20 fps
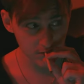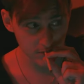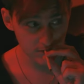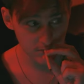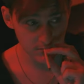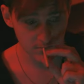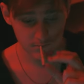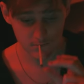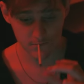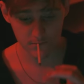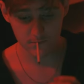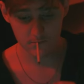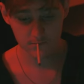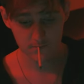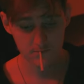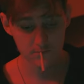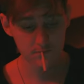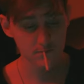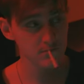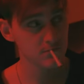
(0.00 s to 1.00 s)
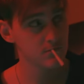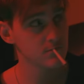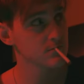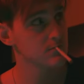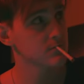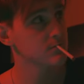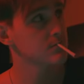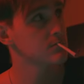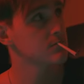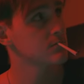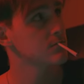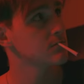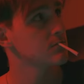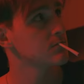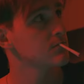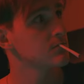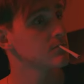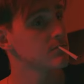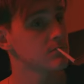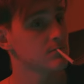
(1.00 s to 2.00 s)
Good. Post that with like a mysterious
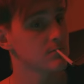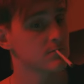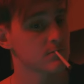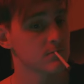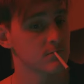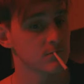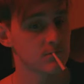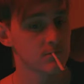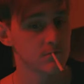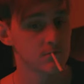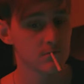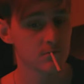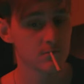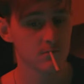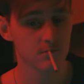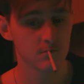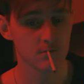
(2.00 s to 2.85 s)
caption. Nice.